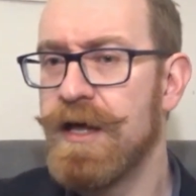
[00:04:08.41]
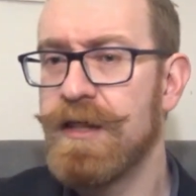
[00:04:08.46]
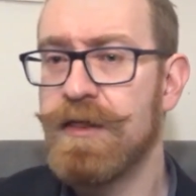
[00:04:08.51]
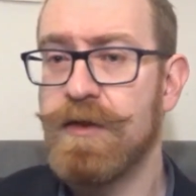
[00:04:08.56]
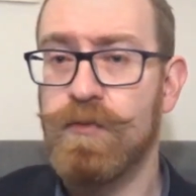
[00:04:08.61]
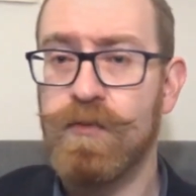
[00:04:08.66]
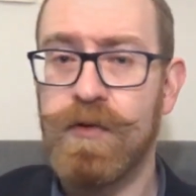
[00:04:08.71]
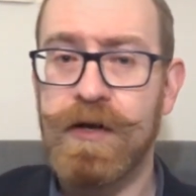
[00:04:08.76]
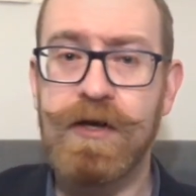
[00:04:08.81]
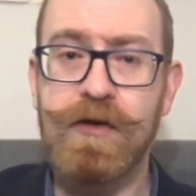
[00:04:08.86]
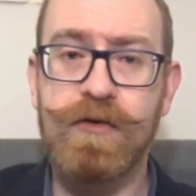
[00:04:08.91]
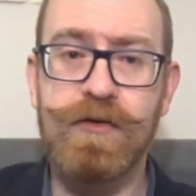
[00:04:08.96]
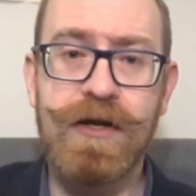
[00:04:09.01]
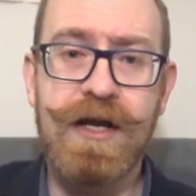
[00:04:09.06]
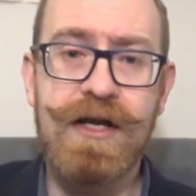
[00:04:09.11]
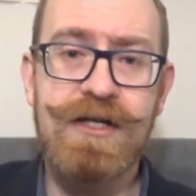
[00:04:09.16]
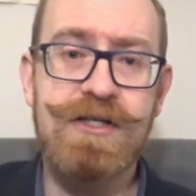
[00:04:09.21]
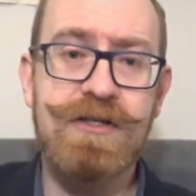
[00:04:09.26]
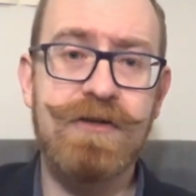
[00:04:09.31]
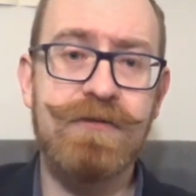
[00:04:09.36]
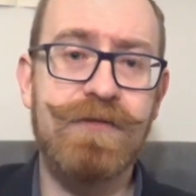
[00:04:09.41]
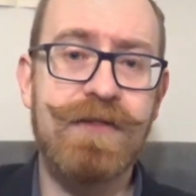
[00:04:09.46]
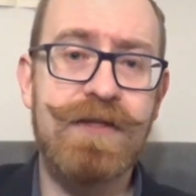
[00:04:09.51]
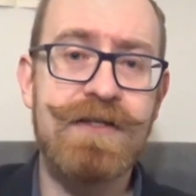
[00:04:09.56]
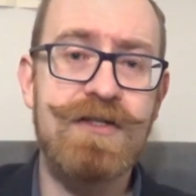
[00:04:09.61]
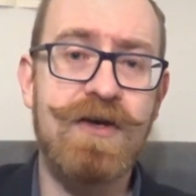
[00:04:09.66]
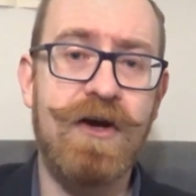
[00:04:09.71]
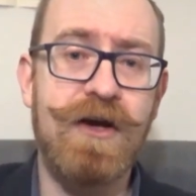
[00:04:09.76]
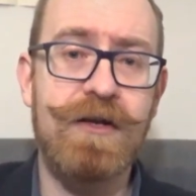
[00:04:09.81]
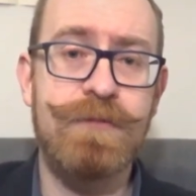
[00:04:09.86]
The recreation of
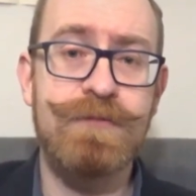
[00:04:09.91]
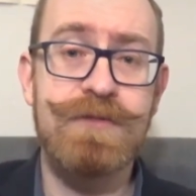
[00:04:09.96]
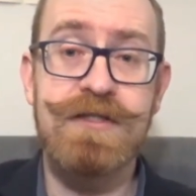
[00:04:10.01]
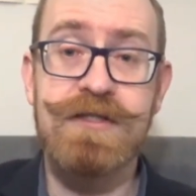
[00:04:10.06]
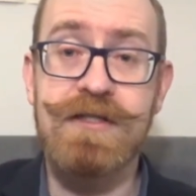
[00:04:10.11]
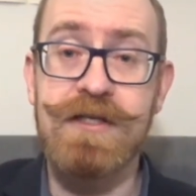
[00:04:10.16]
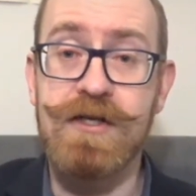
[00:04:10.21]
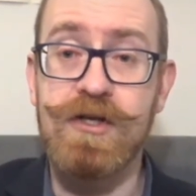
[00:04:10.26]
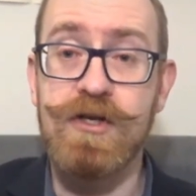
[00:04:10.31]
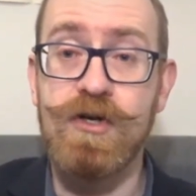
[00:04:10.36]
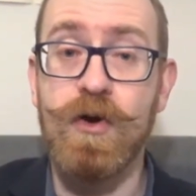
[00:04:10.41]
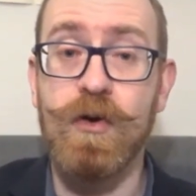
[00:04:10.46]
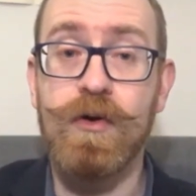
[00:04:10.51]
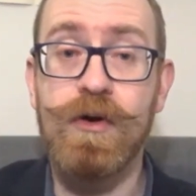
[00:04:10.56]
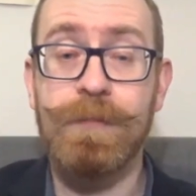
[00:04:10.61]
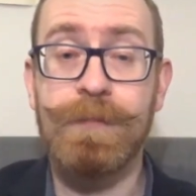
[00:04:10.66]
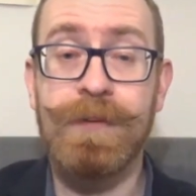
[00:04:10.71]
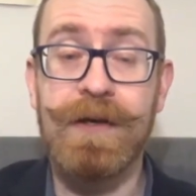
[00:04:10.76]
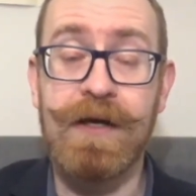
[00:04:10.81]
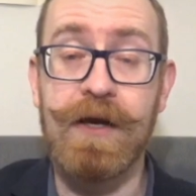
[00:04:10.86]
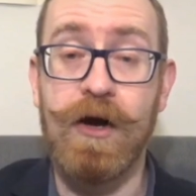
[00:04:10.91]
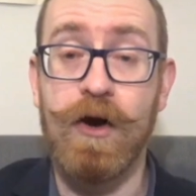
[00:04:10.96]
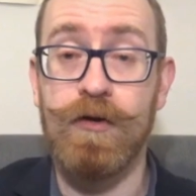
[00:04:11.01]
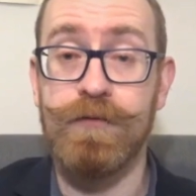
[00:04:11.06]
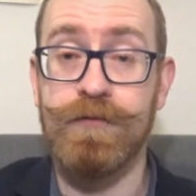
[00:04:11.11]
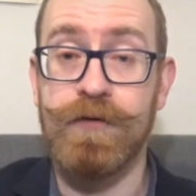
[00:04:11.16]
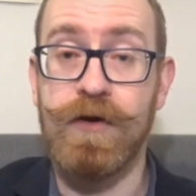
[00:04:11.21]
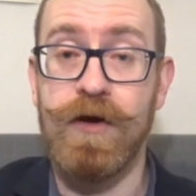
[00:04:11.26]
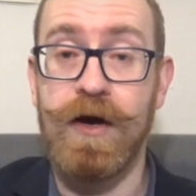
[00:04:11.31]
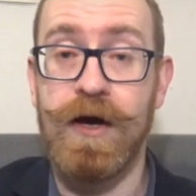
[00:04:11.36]
these items did not appear
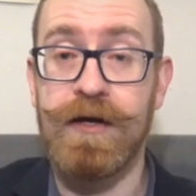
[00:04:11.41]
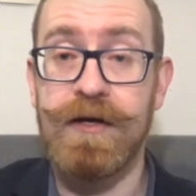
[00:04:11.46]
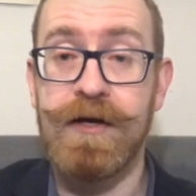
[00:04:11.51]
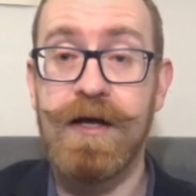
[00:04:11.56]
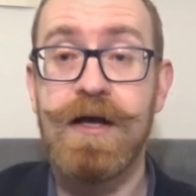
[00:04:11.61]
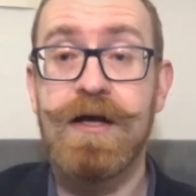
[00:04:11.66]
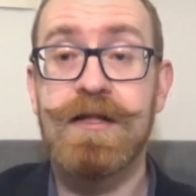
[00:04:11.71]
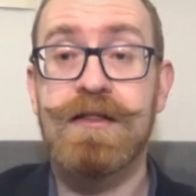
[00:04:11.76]
overnight.